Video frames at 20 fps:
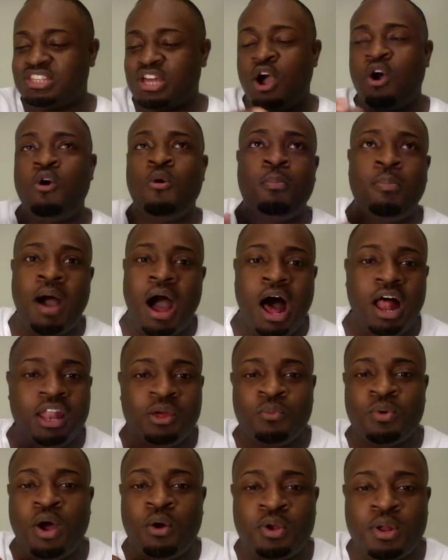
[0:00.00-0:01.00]
whole
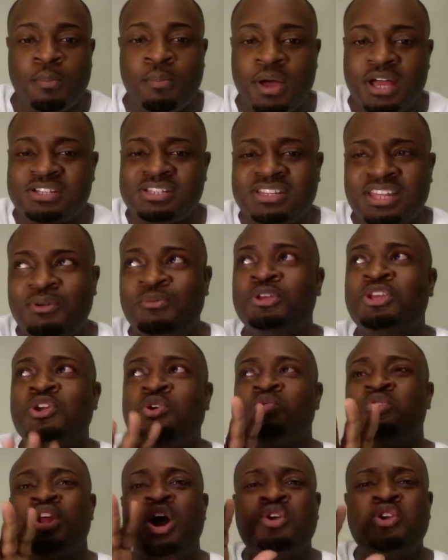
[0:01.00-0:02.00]
balling on the budget thing. When
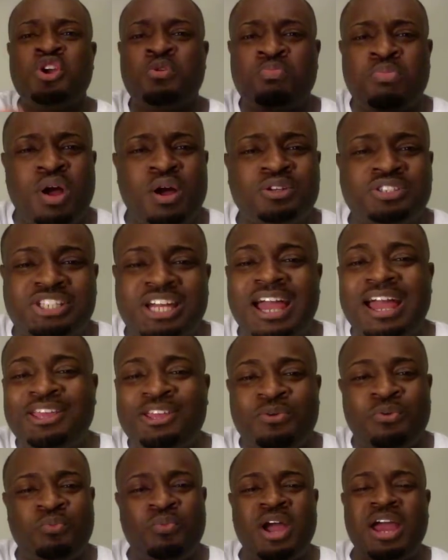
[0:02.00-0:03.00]
you know you're a broke child,
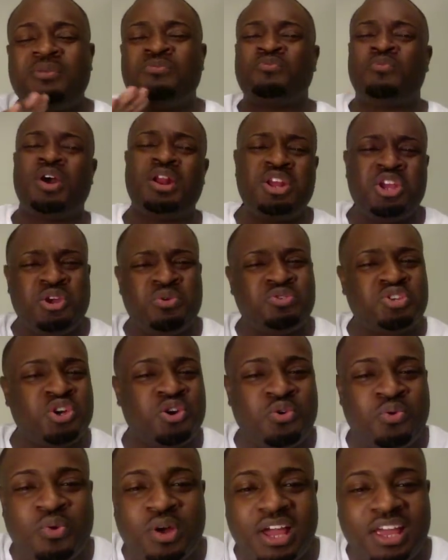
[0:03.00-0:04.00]
what are you
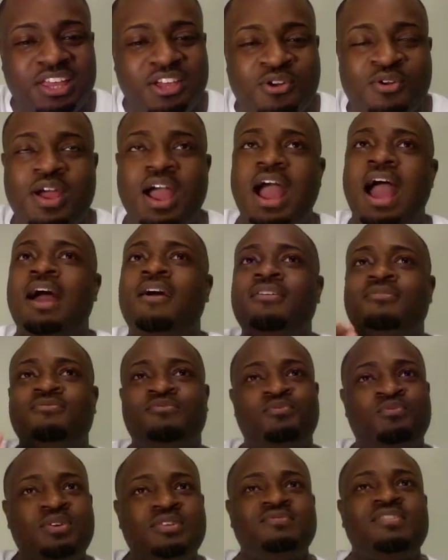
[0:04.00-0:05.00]
doing?
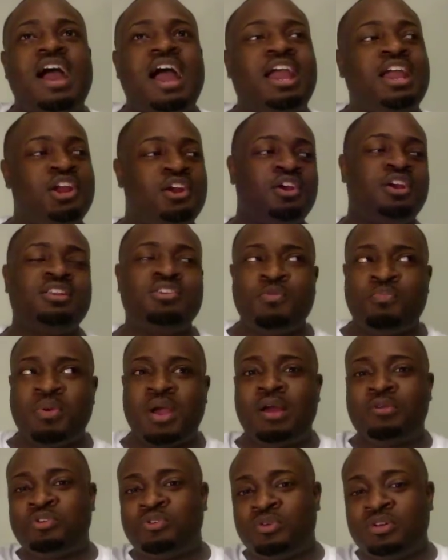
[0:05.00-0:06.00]
We're not hearing. You
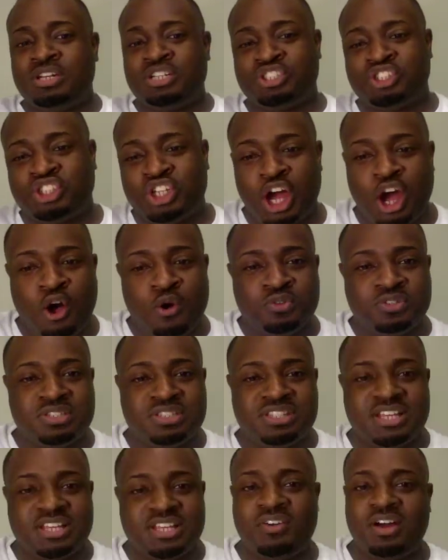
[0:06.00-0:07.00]
probably doing little shows and
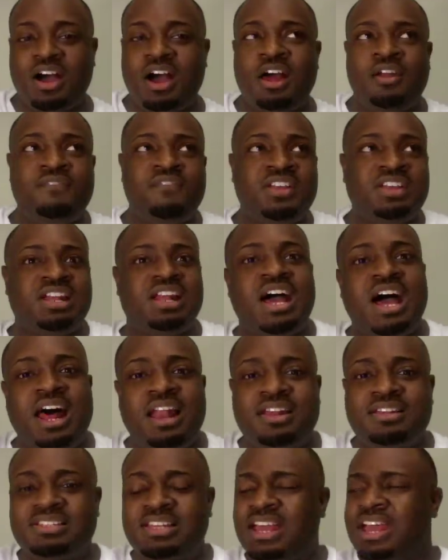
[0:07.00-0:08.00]
stuff for
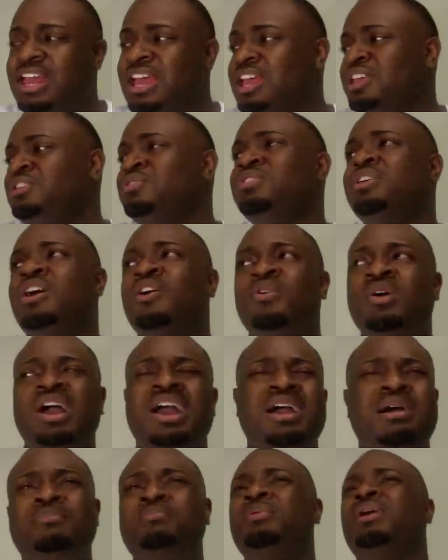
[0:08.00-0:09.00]
$150, you know.
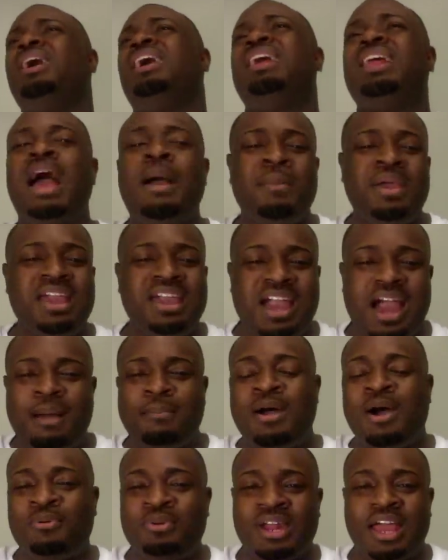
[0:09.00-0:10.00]
But, I mean,
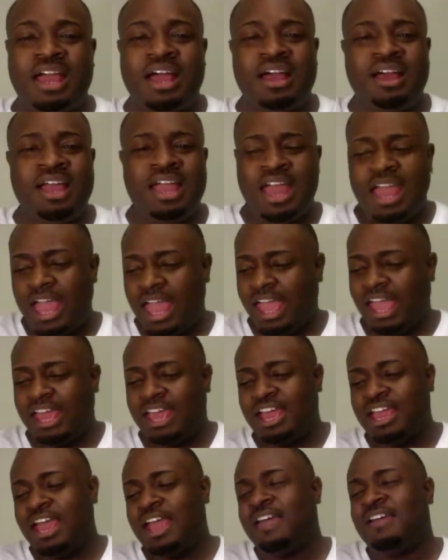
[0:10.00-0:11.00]
come on now.
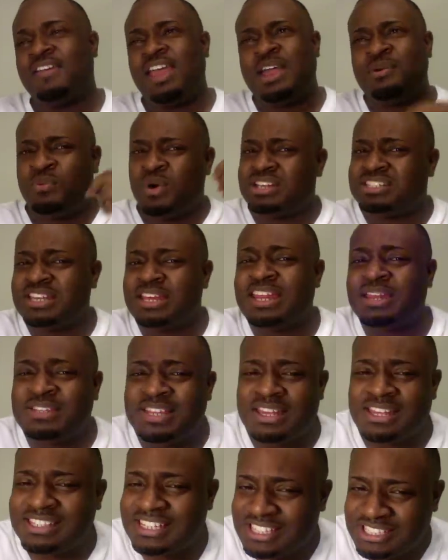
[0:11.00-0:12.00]
And
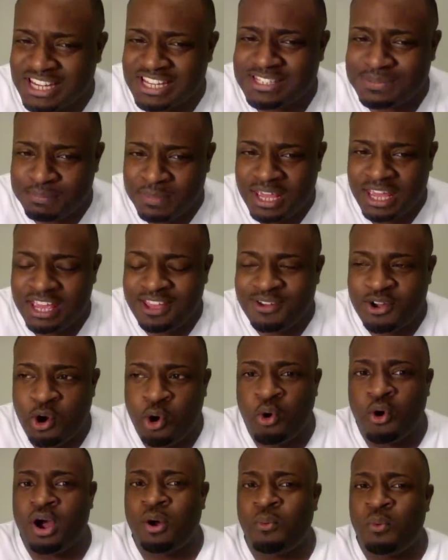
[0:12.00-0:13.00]
is it just me
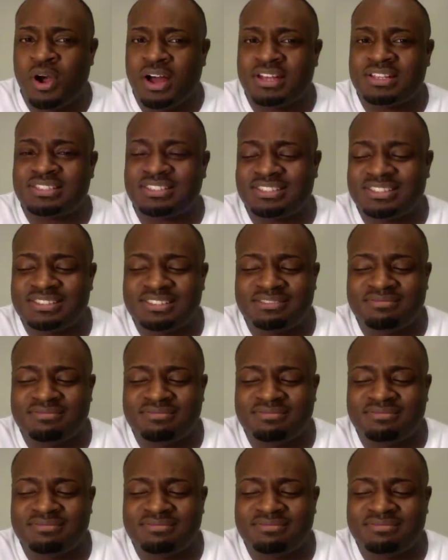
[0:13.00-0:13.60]
or was